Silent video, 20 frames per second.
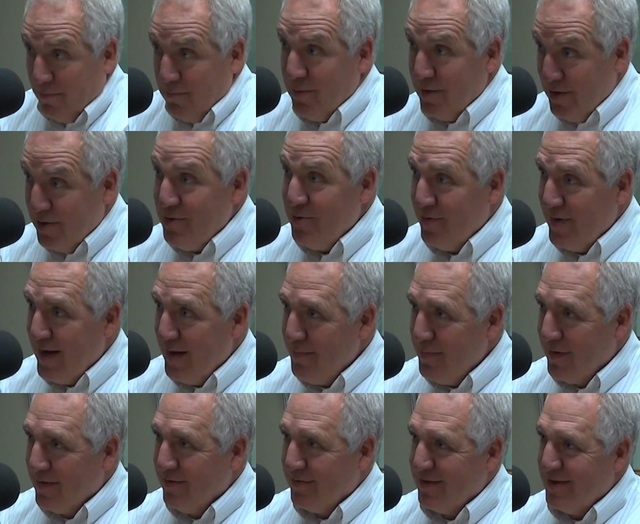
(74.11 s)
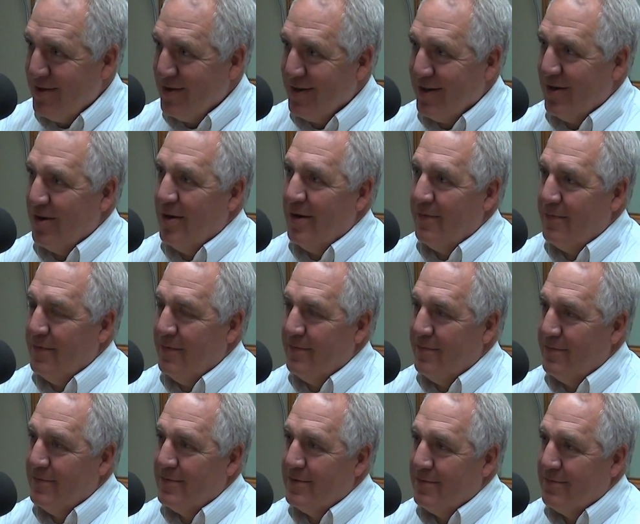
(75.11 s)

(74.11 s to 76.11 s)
when you do that, because then you get off of